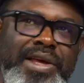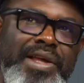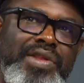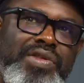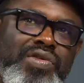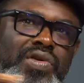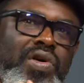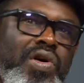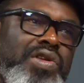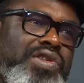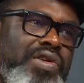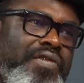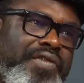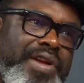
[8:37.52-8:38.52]
to cut
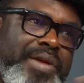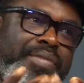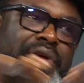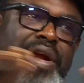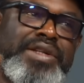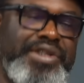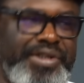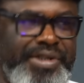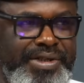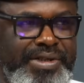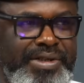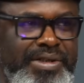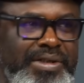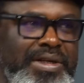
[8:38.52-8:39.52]
off the
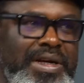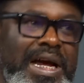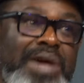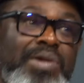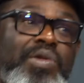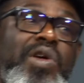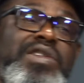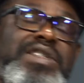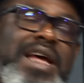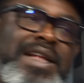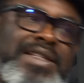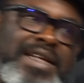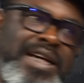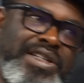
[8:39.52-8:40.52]
branches and we don't
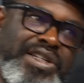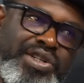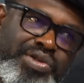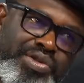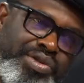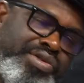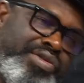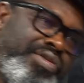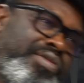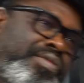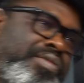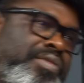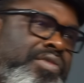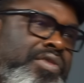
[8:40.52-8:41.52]
attack the roots.
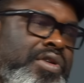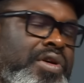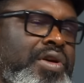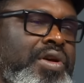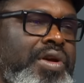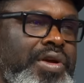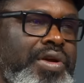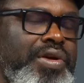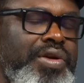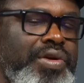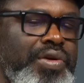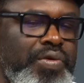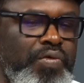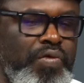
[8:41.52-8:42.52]

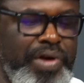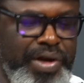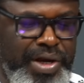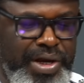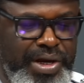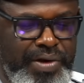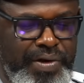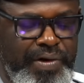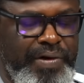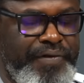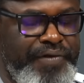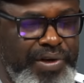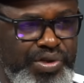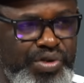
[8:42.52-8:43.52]
We
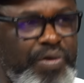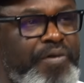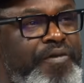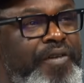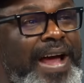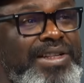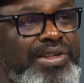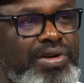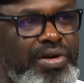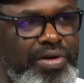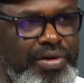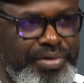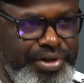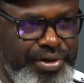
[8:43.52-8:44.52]
refuse to fight
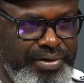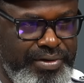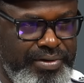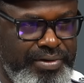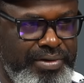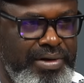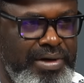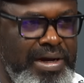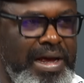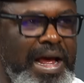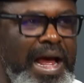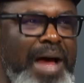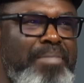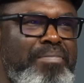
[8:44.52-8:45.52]
corruption
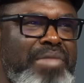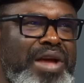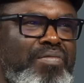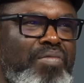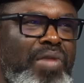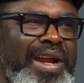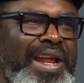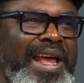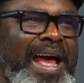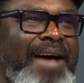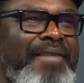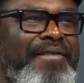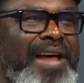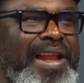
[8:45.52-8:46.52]
and make money
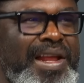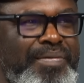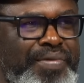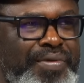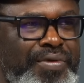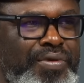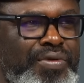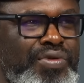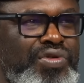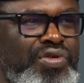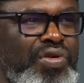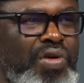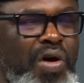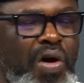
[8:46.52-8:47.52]
available
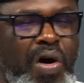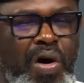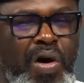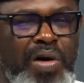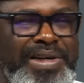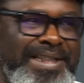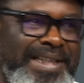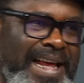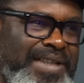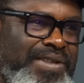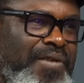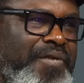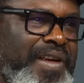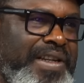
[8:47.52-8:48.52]
to all these heads
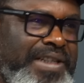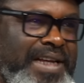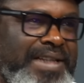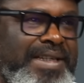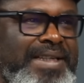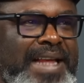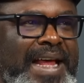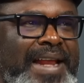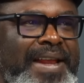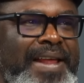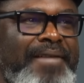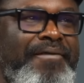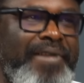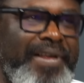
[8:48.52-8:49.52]
of agencies and
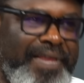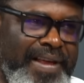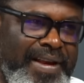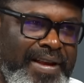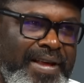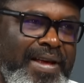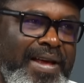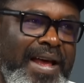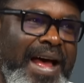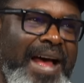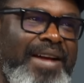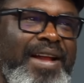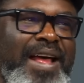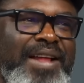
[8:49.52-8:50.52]
everything,
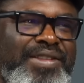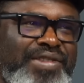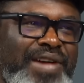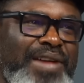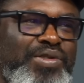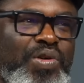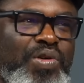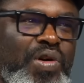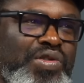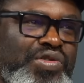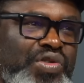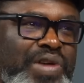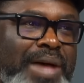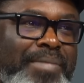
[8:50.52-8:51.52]
and now try to
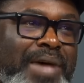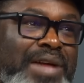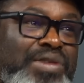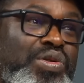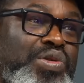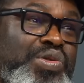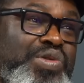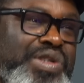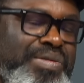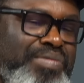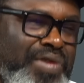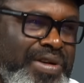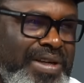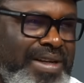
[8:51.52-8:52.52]
control them how to use the
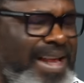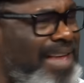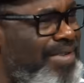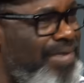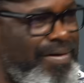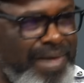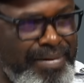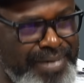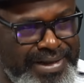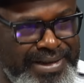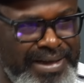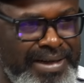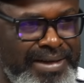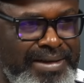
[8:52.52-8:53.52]
money. That's why we are
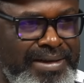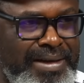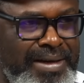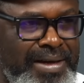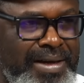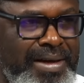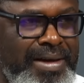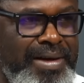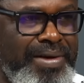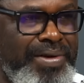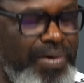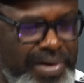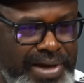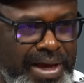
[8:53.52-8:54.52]
missing it.
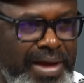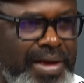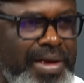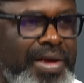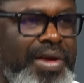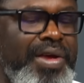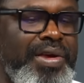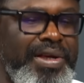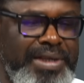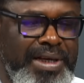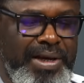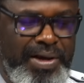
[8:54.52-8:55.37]
Okay? You see,